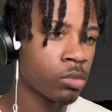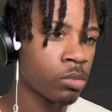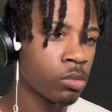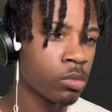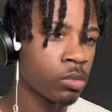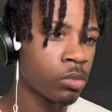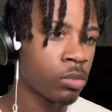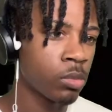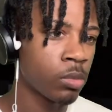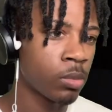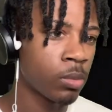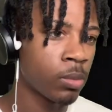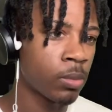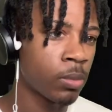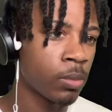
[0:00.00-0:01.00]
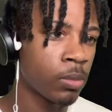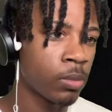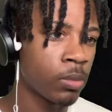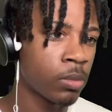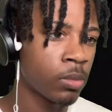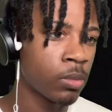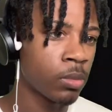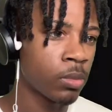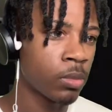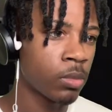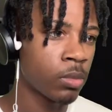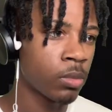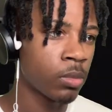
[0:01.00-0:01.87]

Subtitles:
(no one is talking)